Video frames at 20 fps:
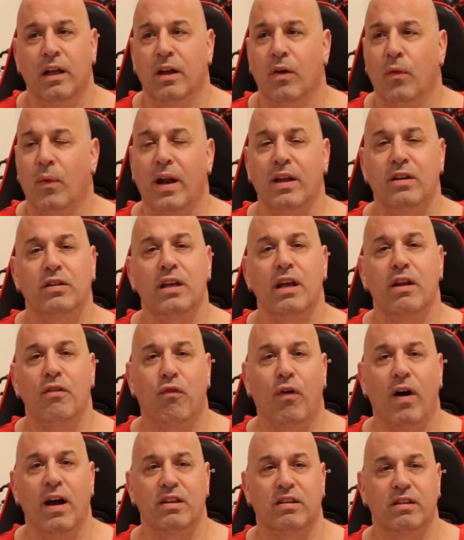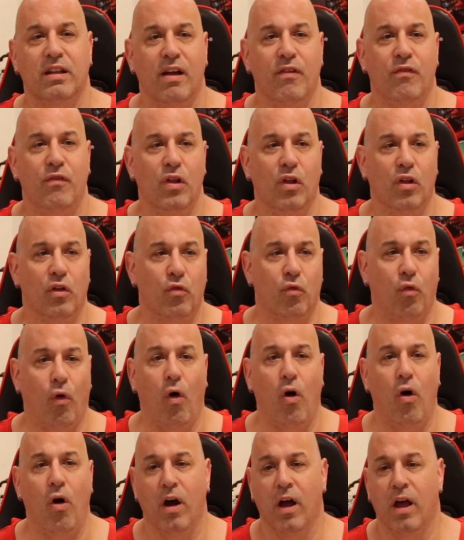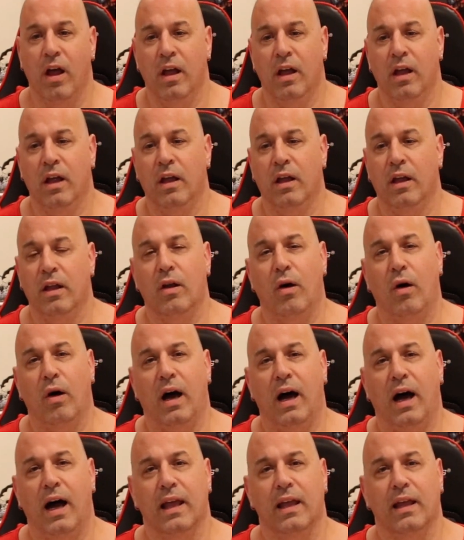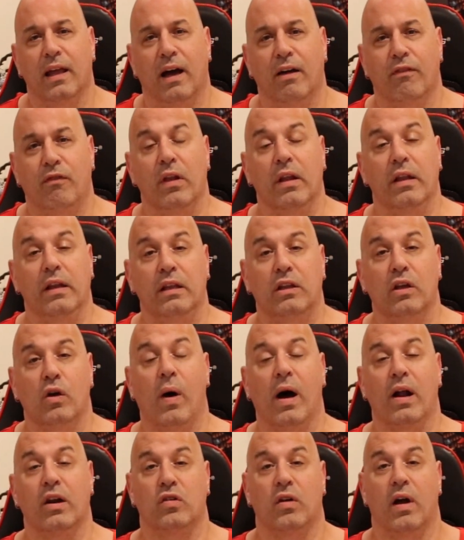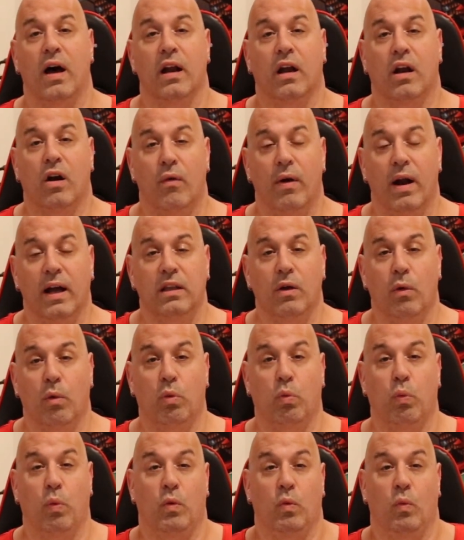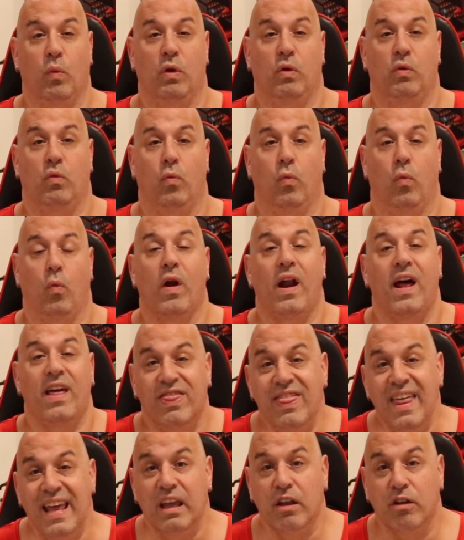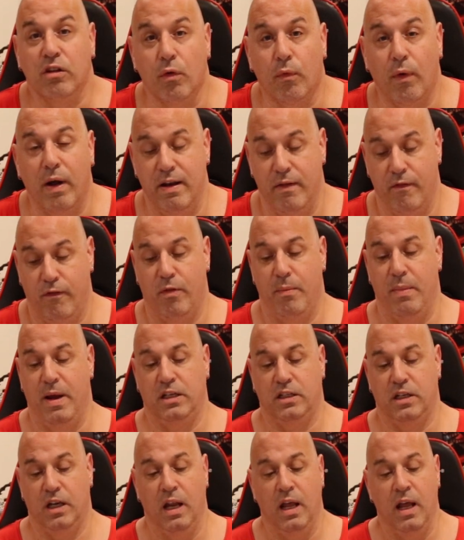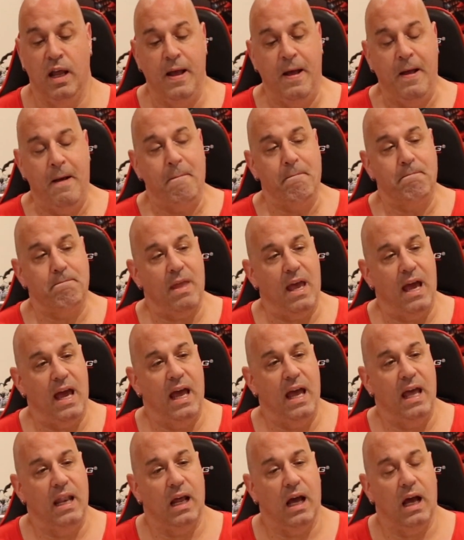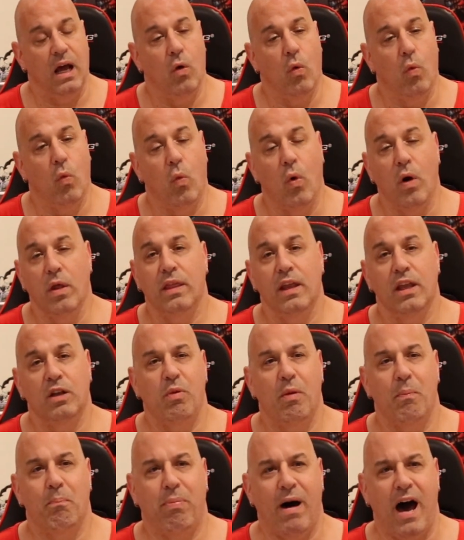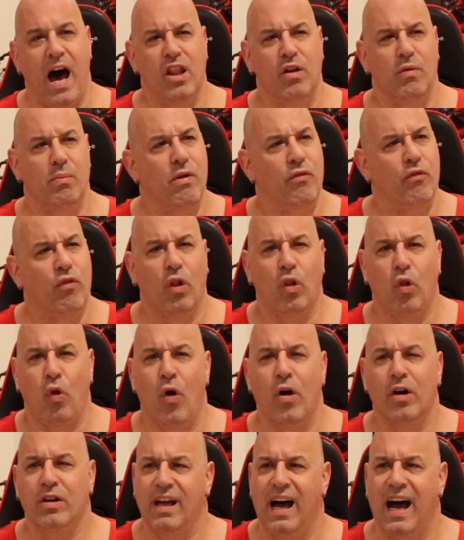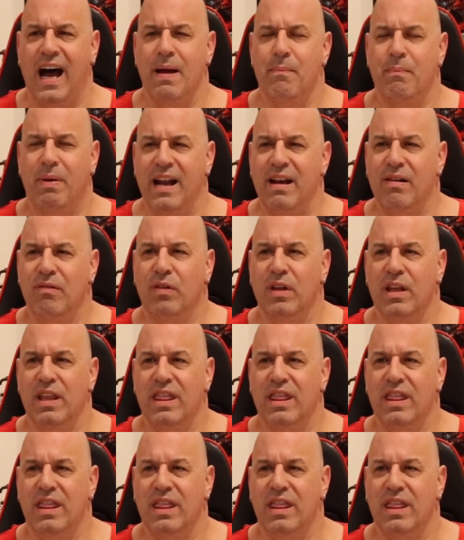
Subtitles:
when I see advice that I feel is wrong, I feel the need to go out and try to correct it with what I think is the right information. And one thing that's been bothering me for a long time, but I didn't really